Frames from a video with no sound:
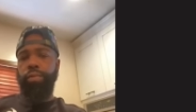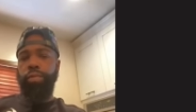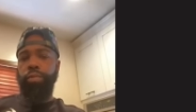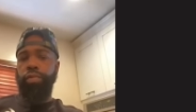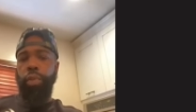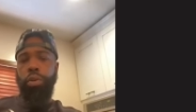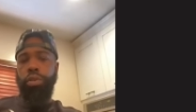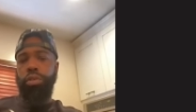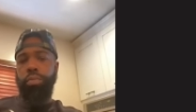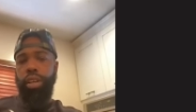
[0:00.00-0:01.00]

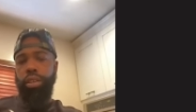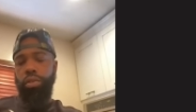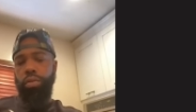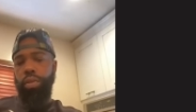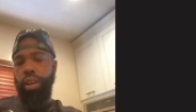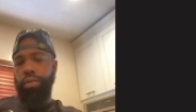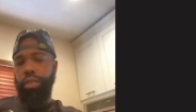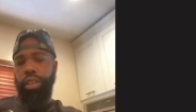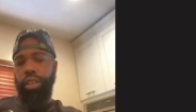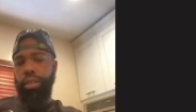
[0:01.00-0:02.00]
focus on my little brothers,
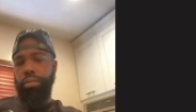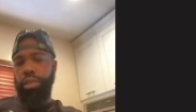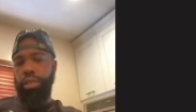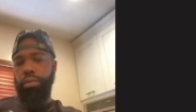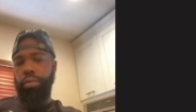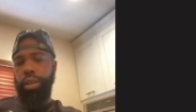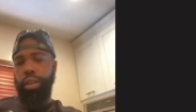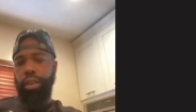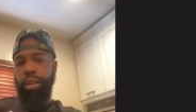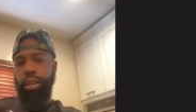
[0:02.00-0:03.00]
getting them situated,
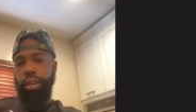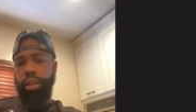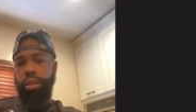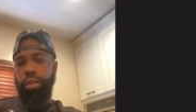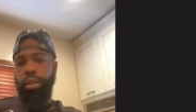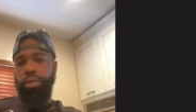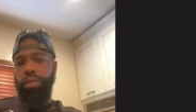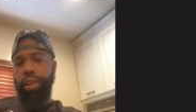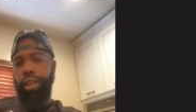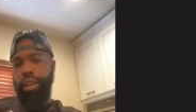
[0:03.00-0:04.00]
you know,
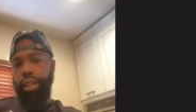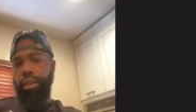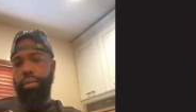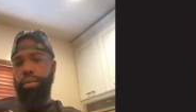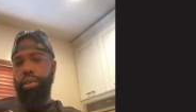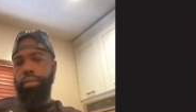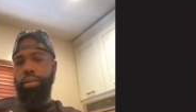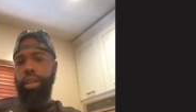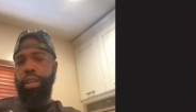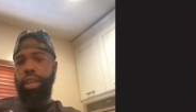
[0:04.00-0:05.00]
training them. You know what I'm
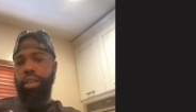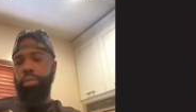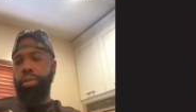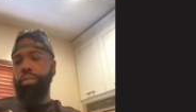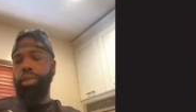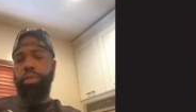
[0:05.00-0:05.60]
saying? That's pretty much